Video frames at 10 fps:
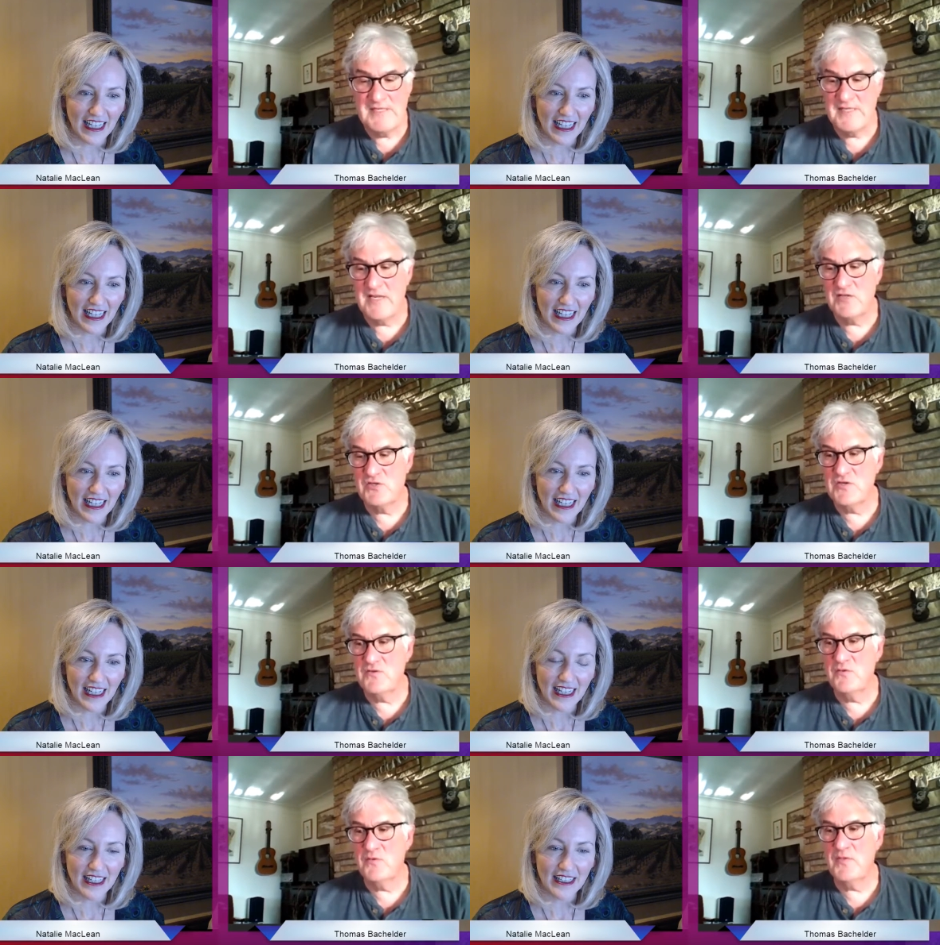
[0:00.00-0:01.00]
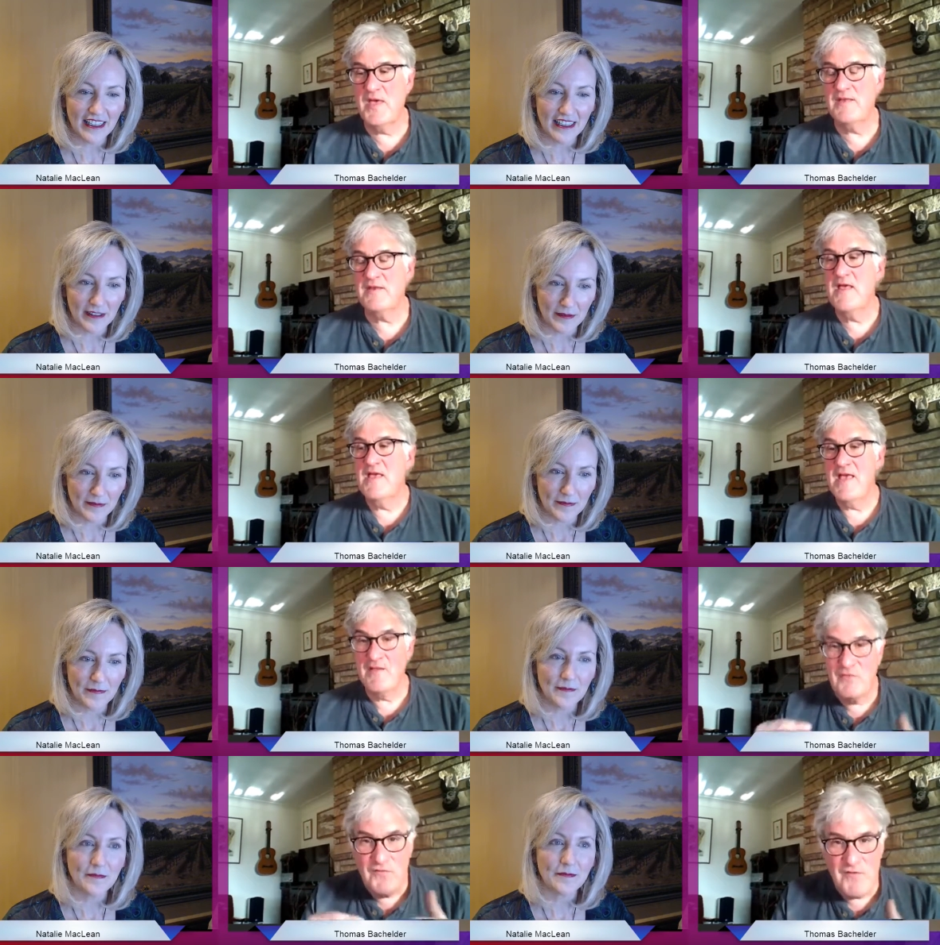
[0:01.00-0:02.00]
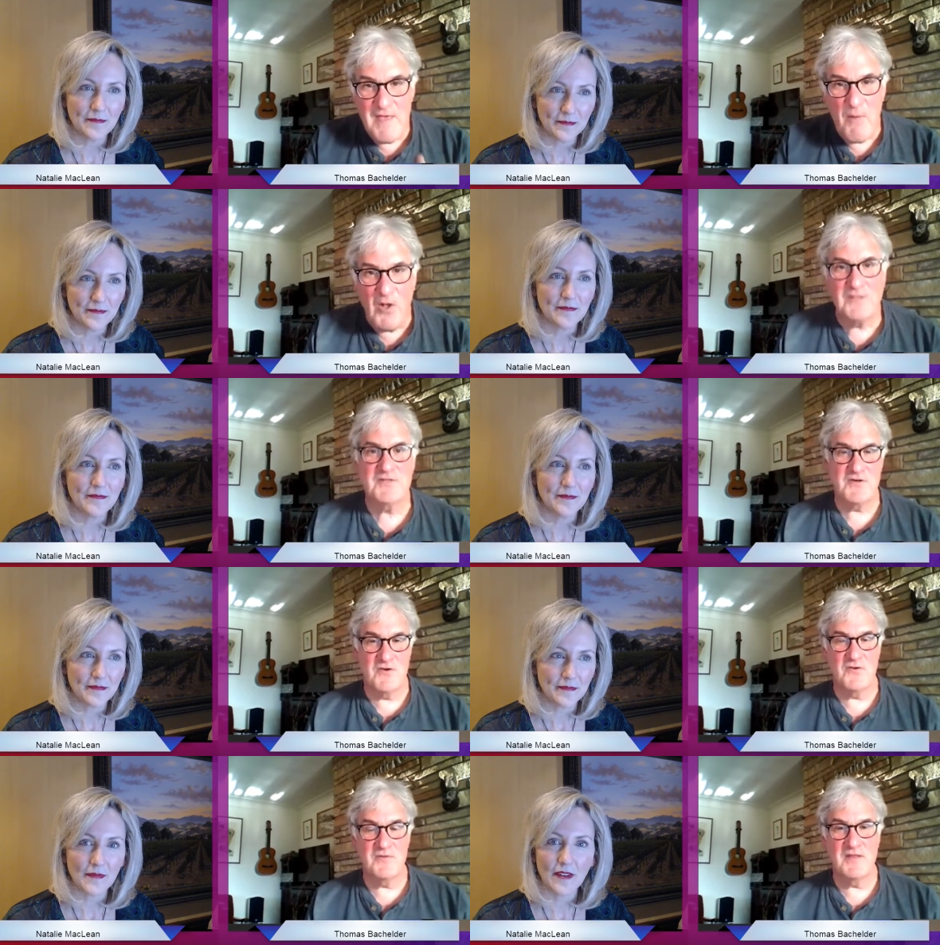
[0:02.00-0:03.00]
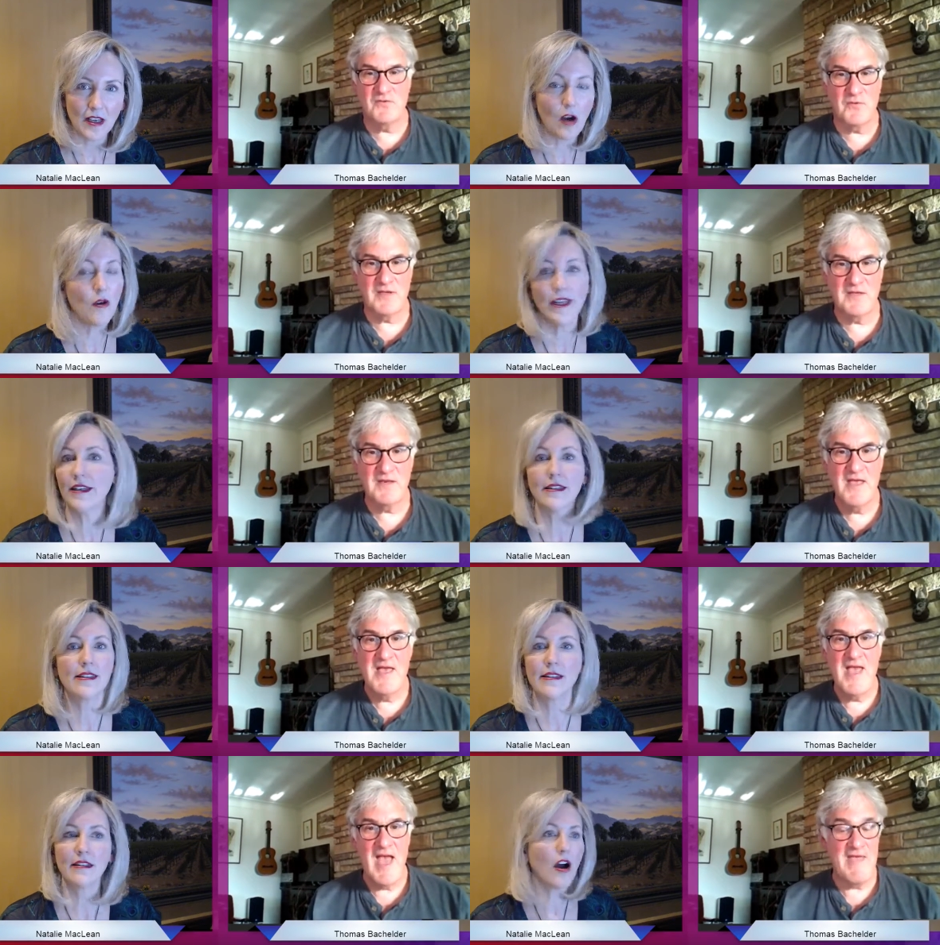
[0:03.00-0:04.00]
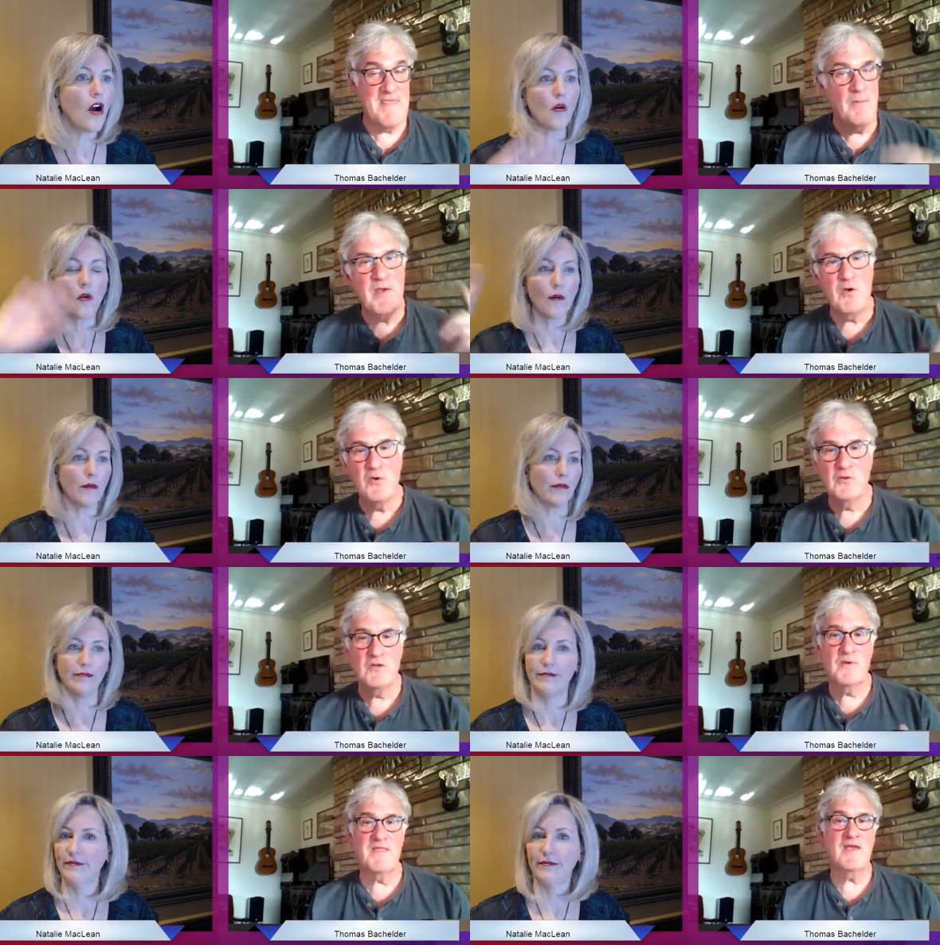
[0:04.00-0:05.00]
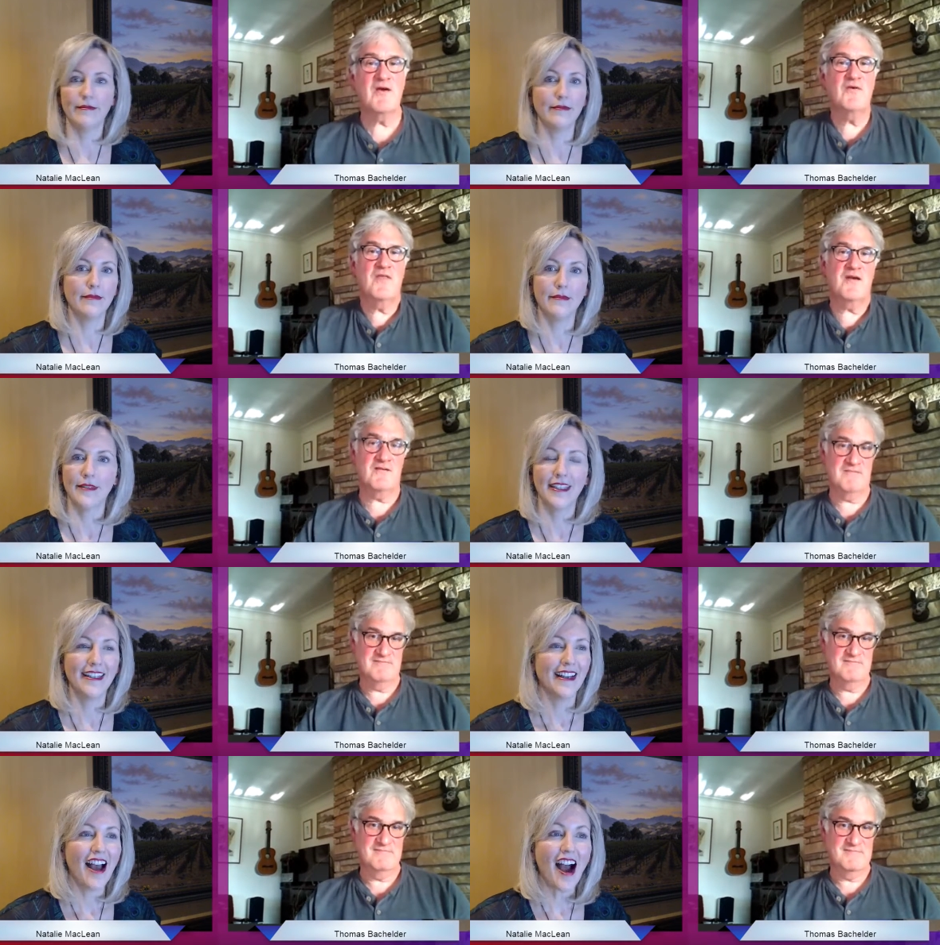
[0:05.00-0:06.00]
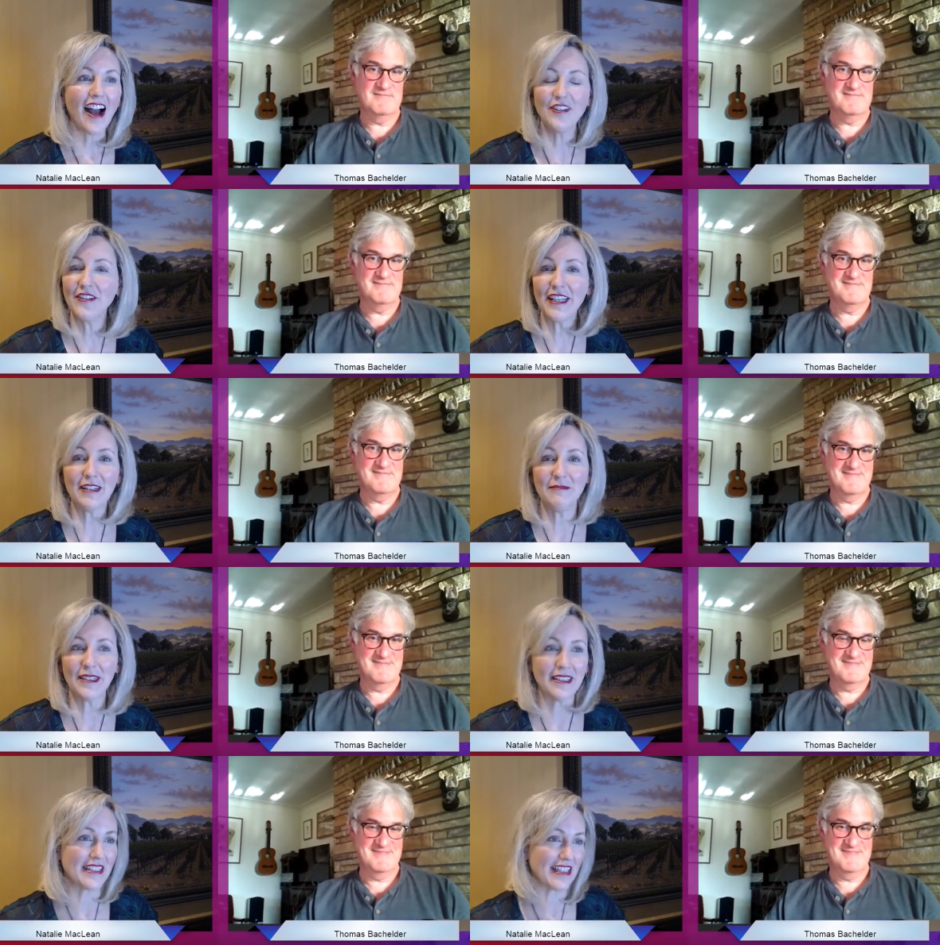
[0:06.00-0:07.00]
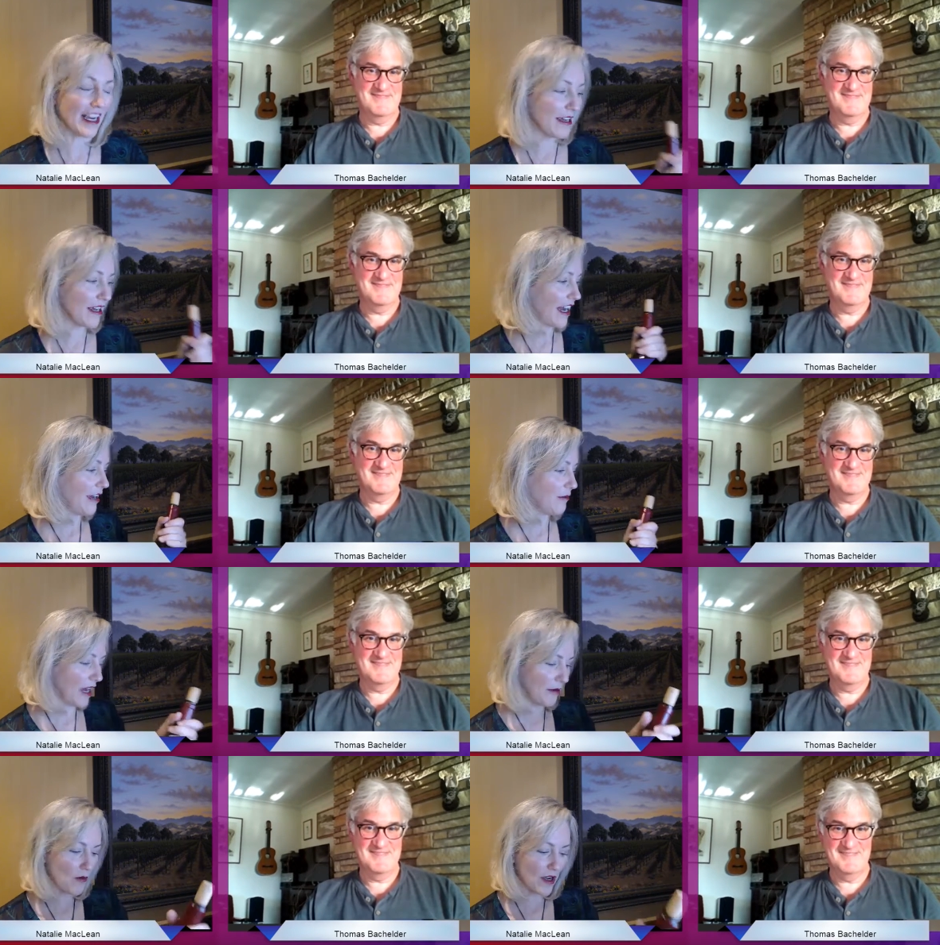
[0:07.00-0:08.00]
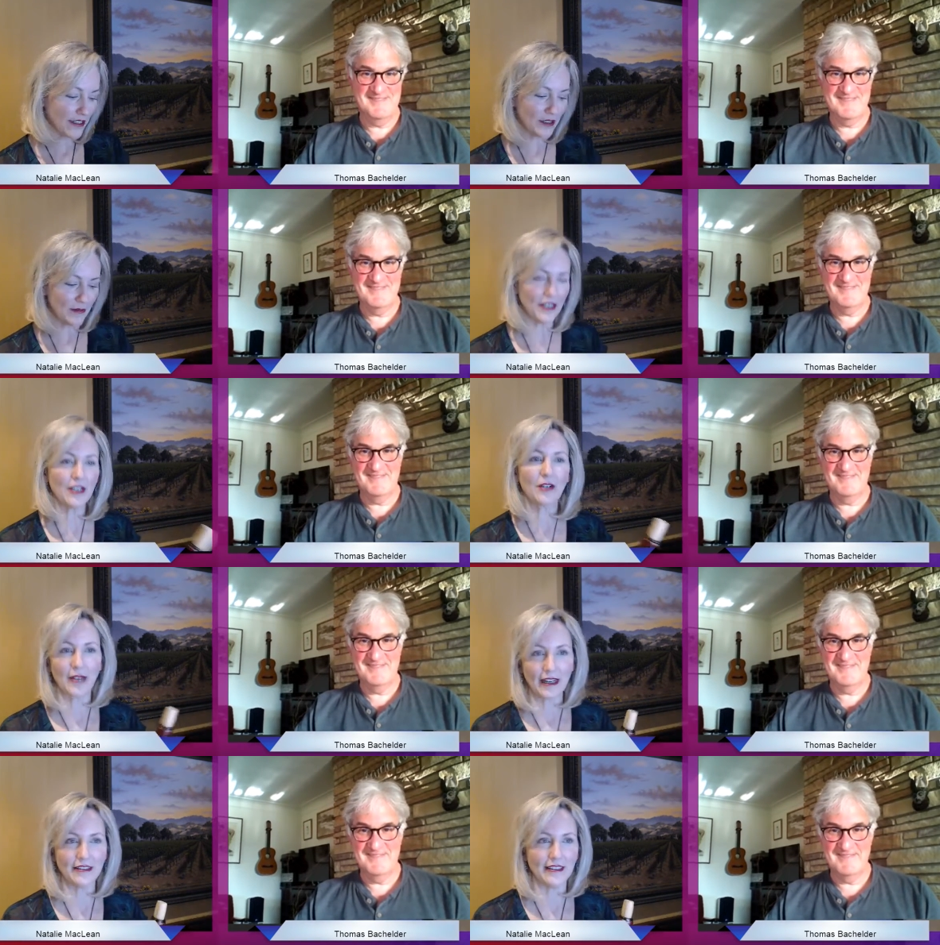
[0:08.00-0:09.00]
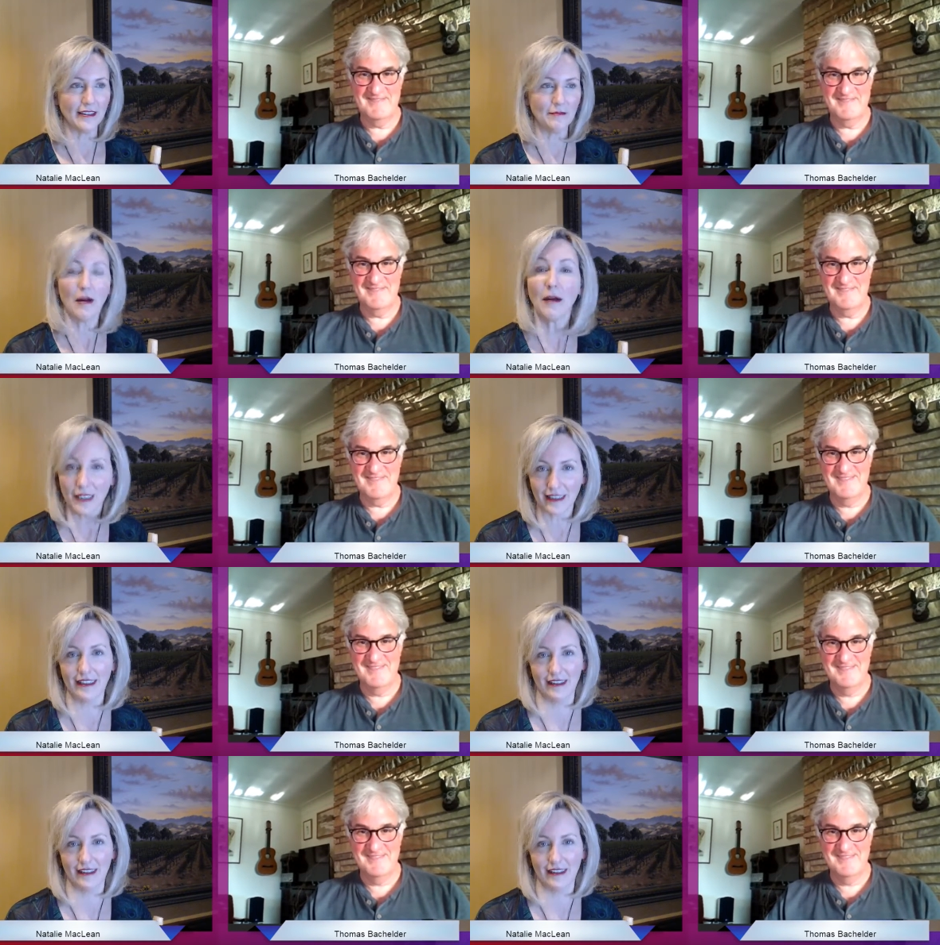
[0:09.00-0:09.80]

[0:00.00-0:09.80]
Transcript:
Speaker 1: listening to you that it's good for them all to know that's oh, Oregon. Is. Oh, and they'll be cooler when they go there.
Speaker 2: I don't get embarrassed. I, I, I want to be corrected publicly.